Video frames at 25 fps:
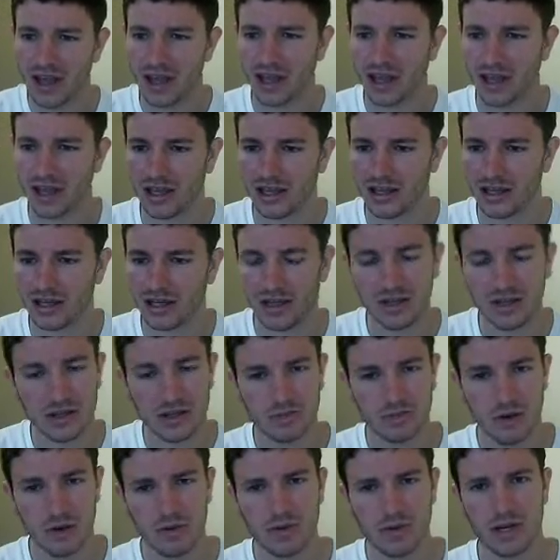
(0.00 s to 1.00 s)
And in
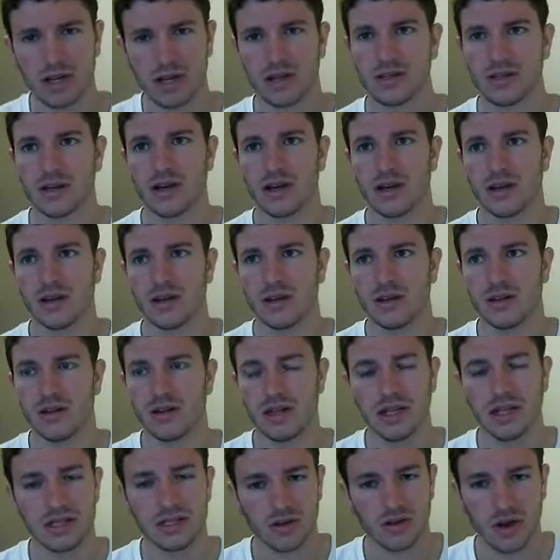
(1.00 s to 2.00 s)
this moment, I thought,
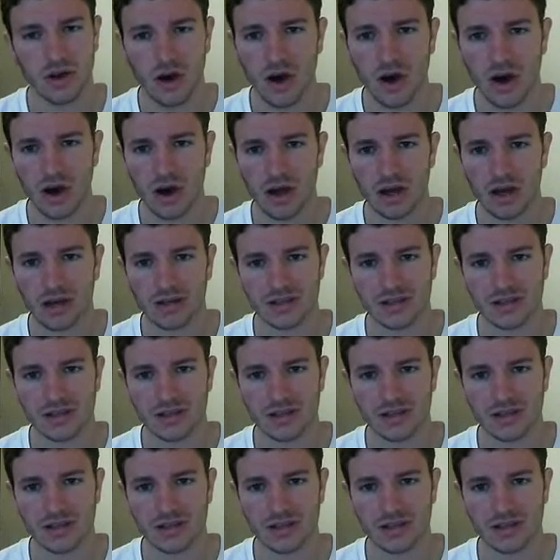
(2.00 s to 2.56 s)
that's odd.